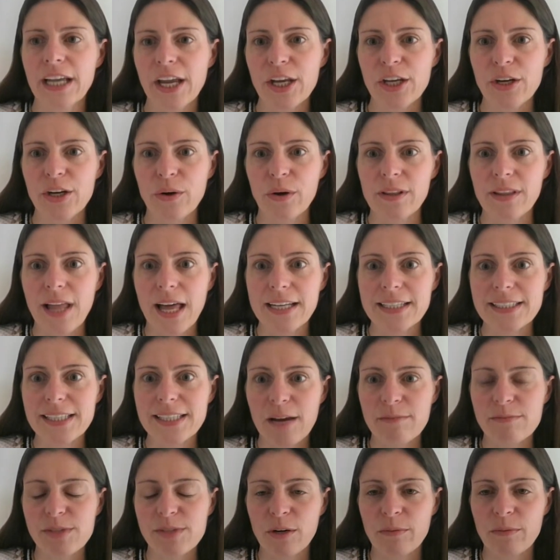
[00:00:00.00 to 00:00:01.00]
you know, a lot of
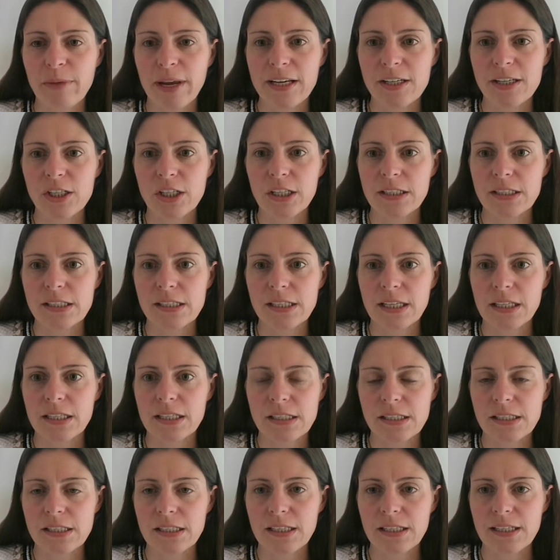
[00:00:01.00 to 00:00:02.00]
times our patients can
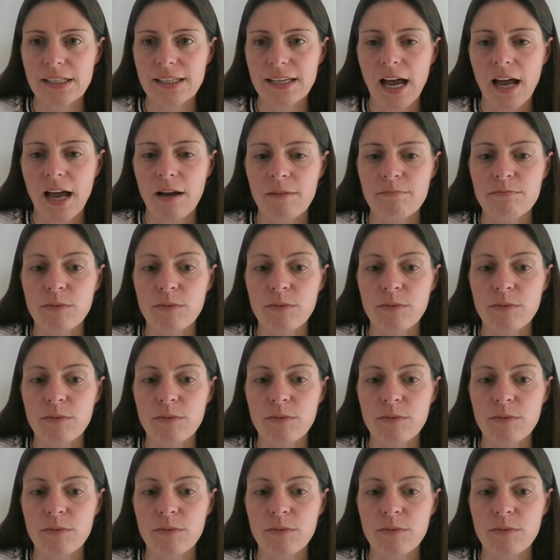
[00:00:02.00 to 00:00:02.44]
see uh,